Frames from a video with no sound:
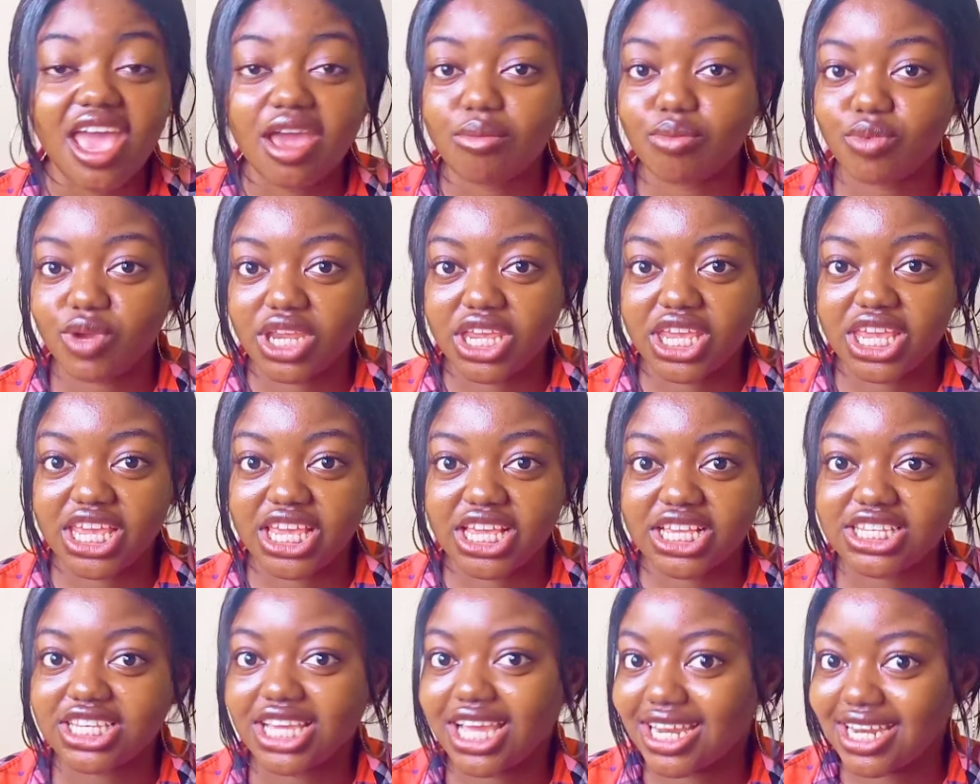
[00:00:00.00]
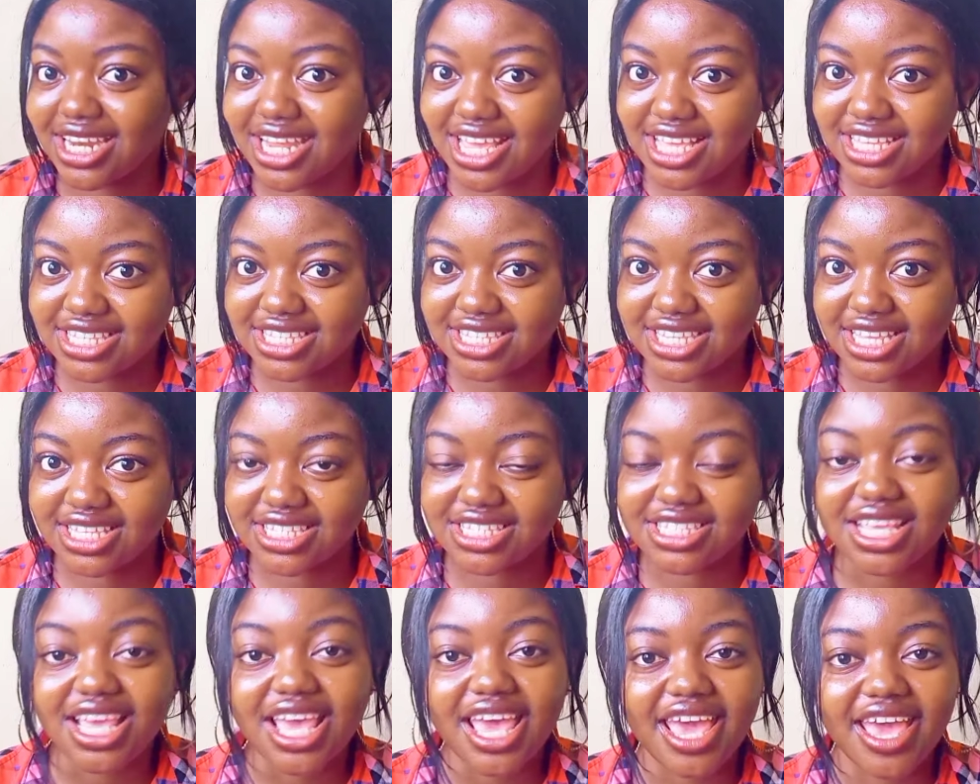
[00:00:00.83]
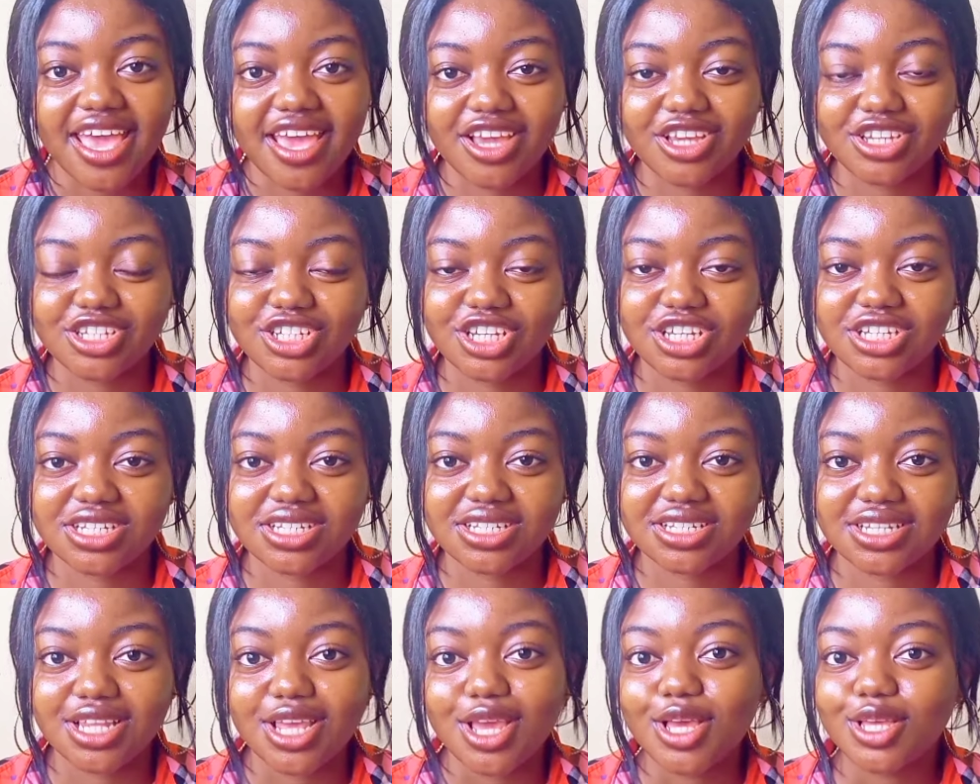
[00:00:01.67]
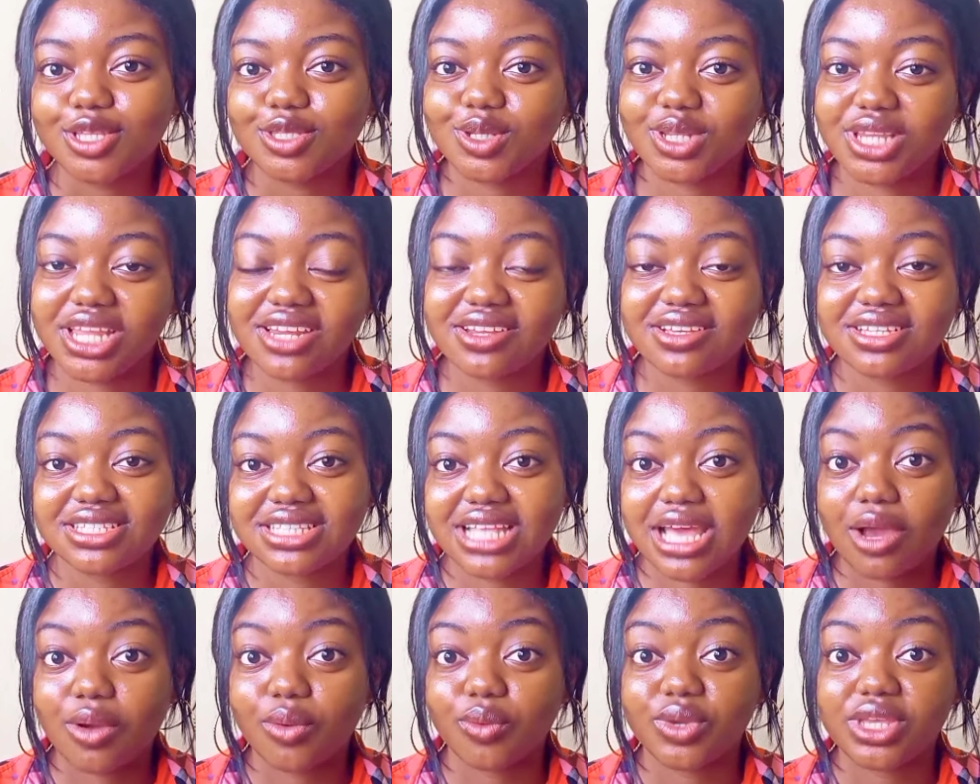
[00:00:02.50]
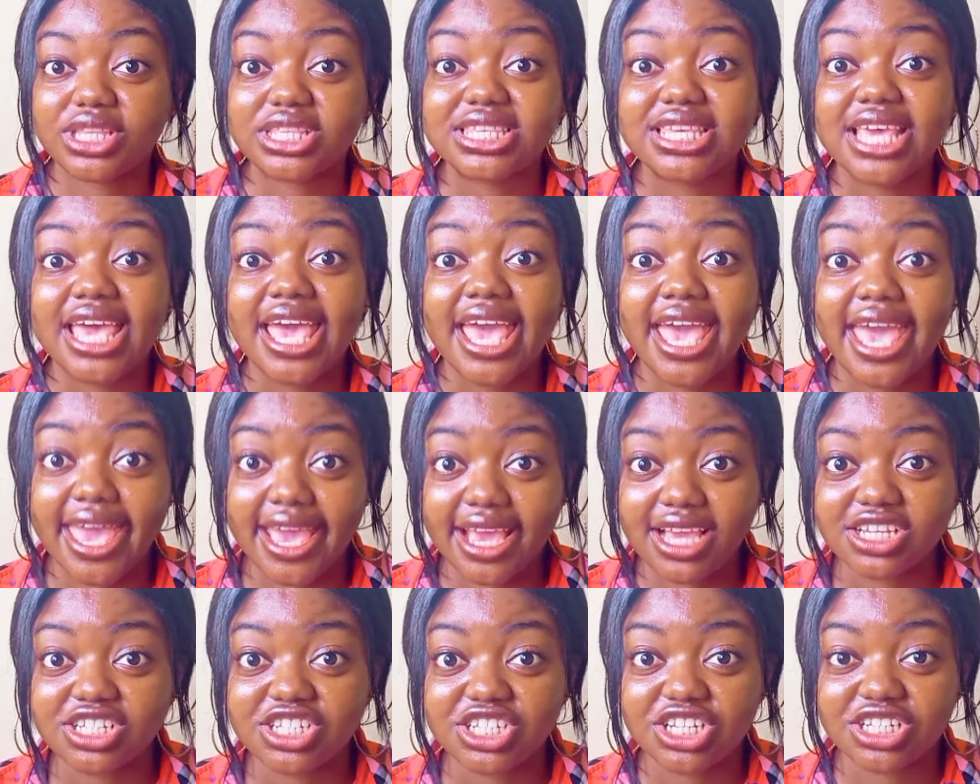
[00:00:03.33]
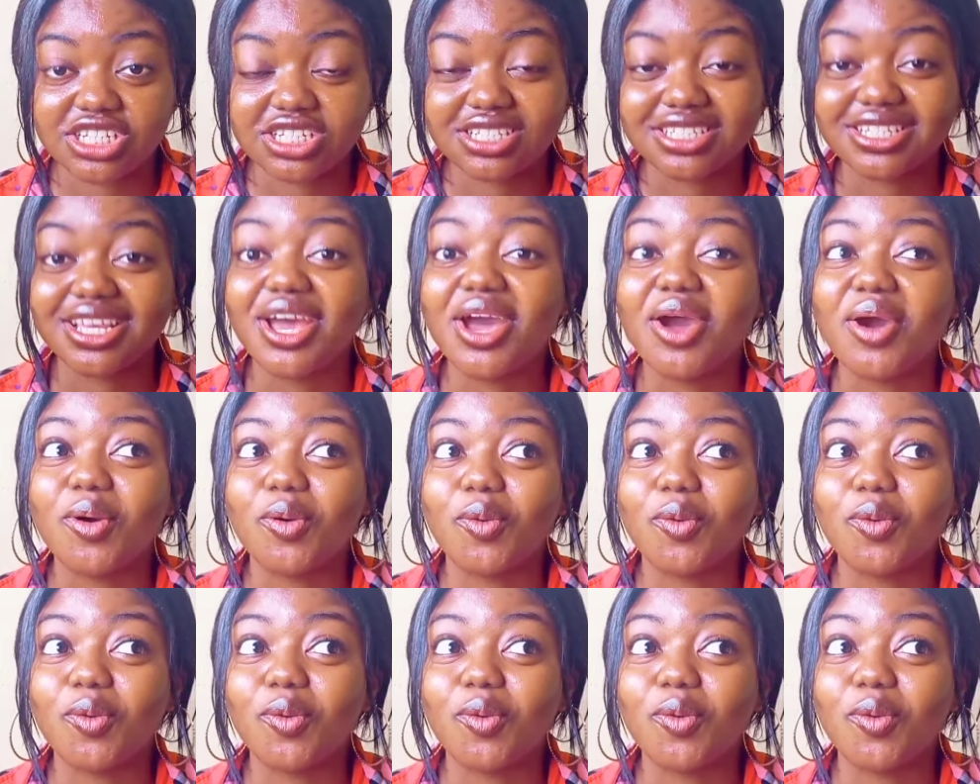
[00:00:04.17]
hair breakage and excess hair shedding. So let us start with hair shedding.